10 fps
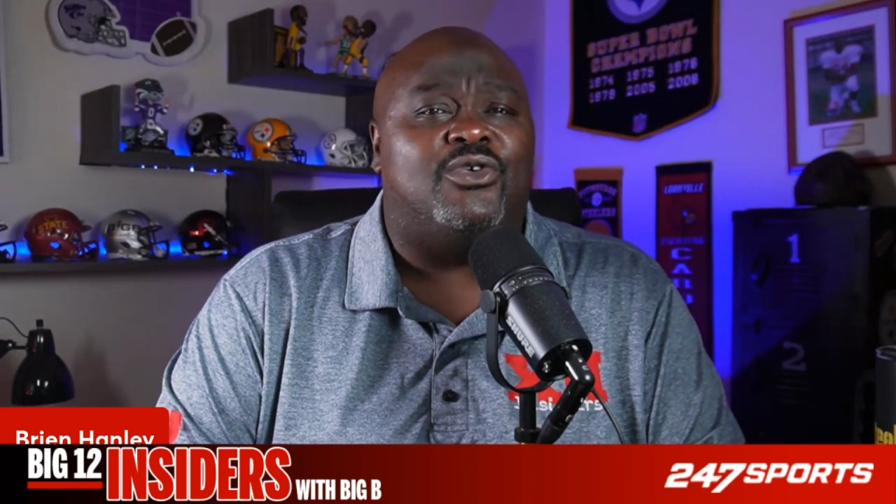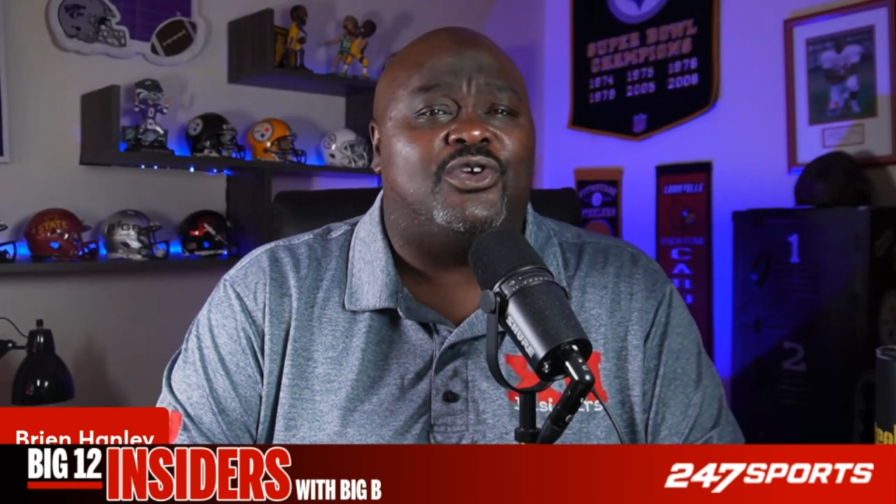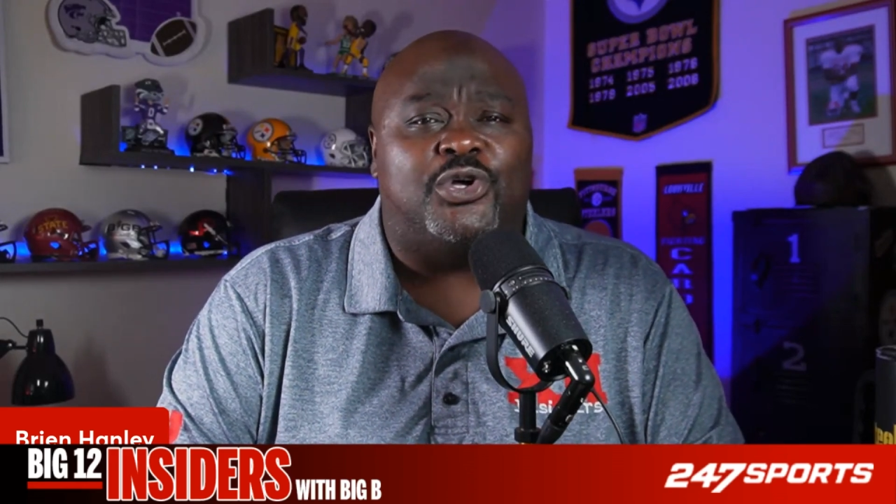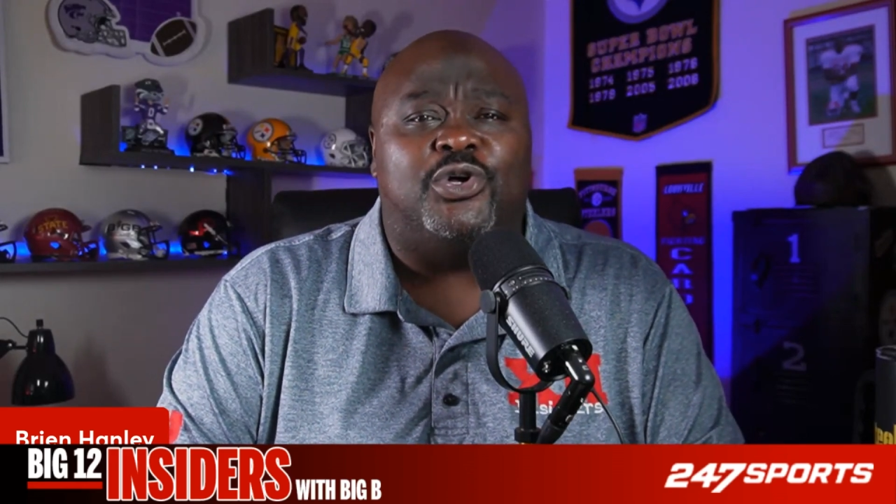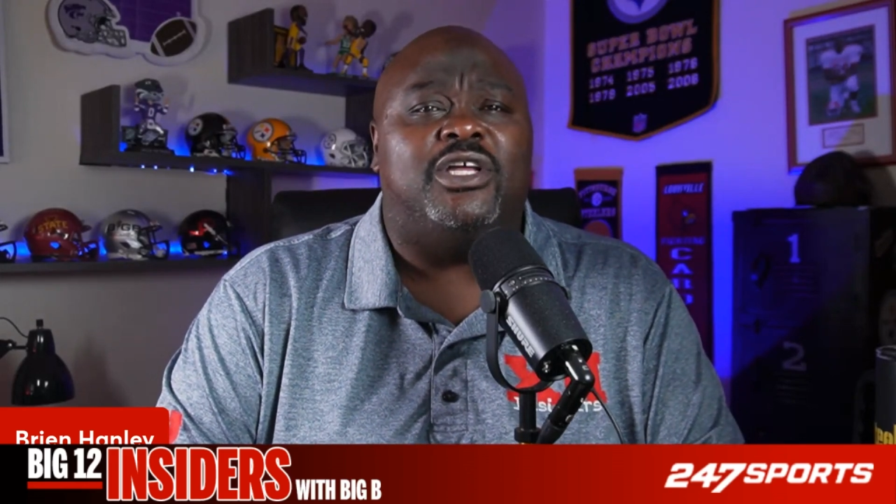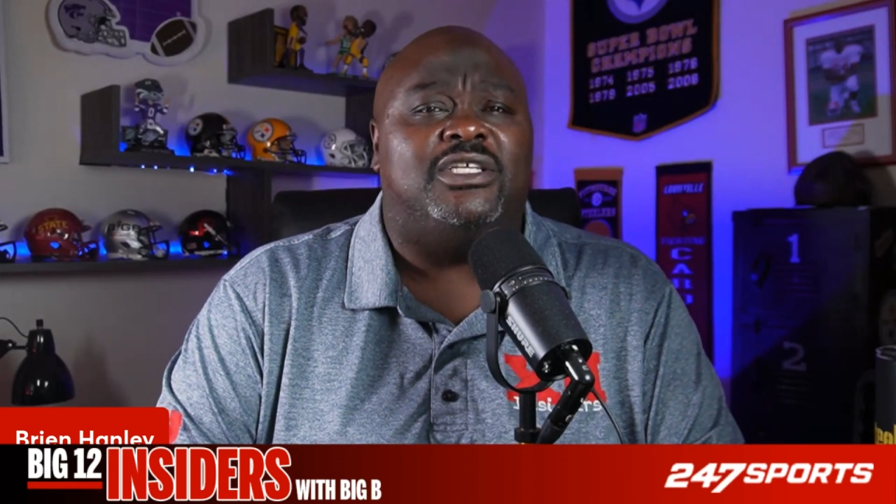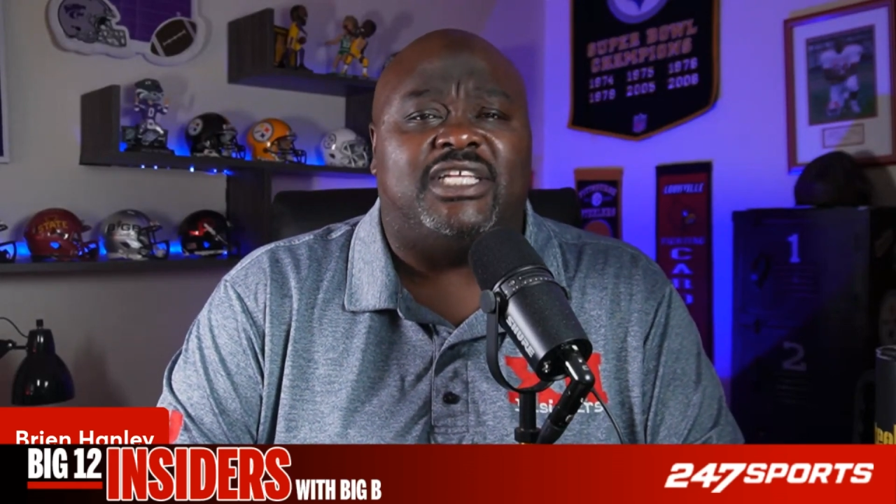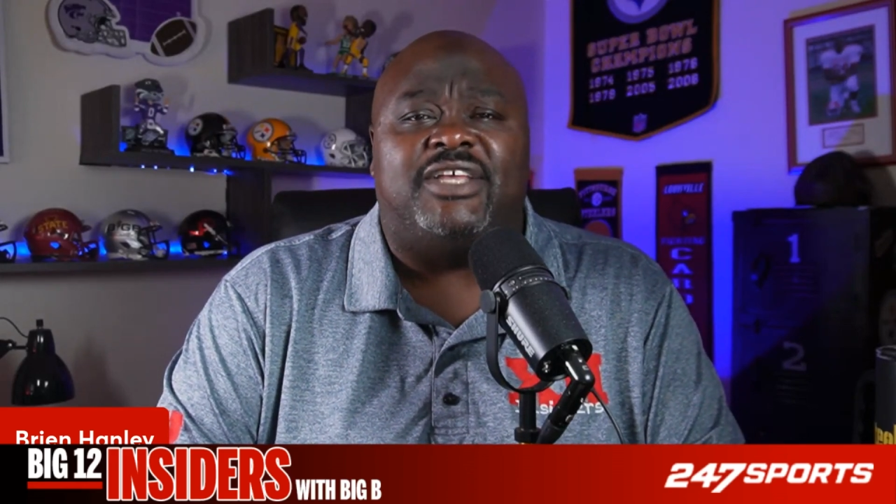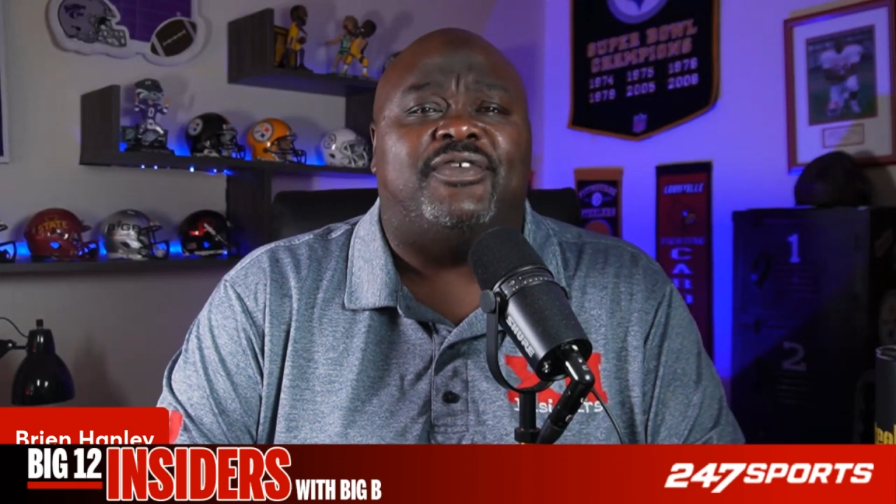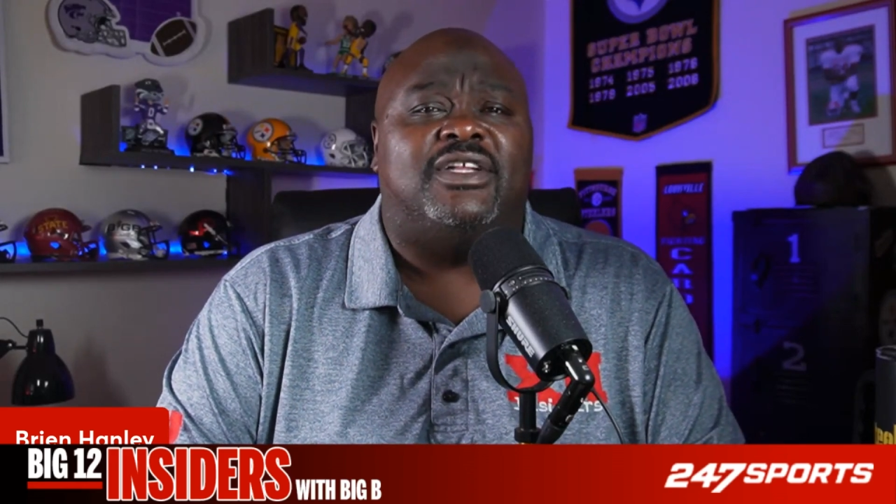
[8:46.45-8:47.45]
good
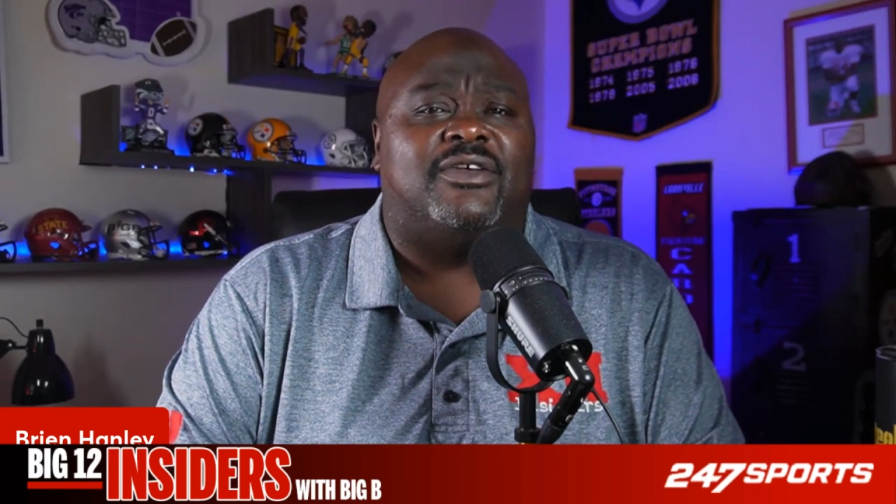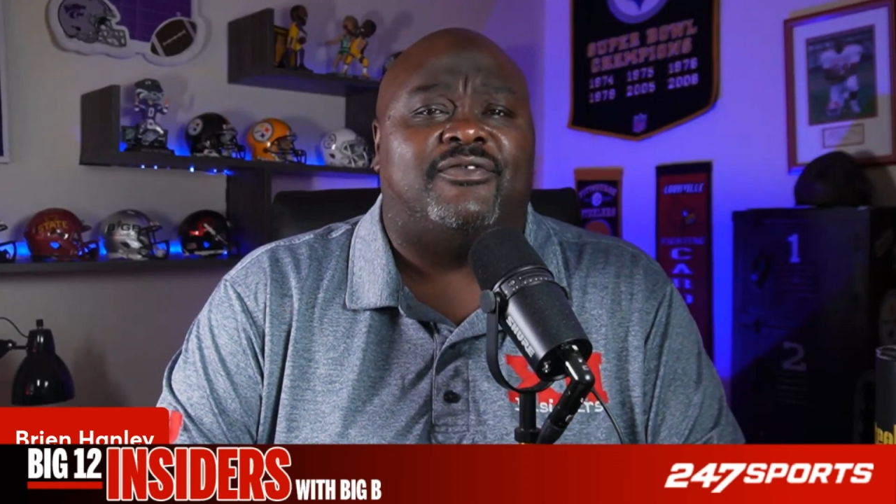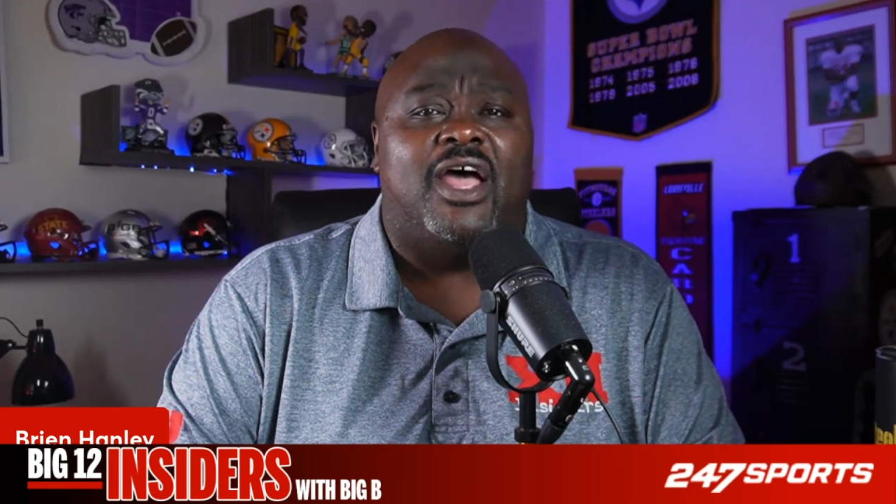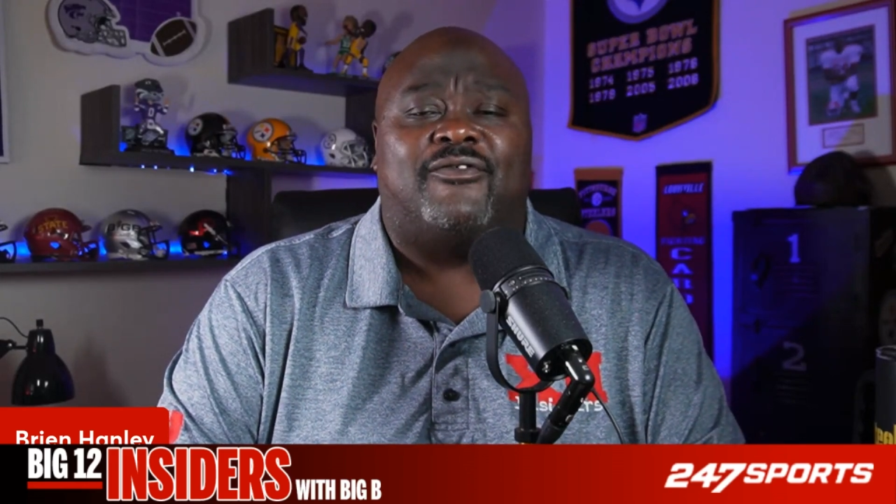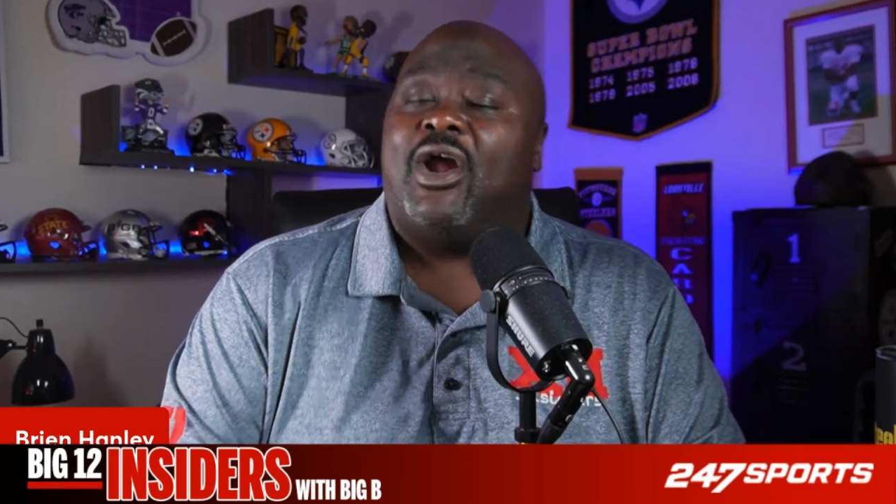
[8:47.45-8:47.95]
defensive effort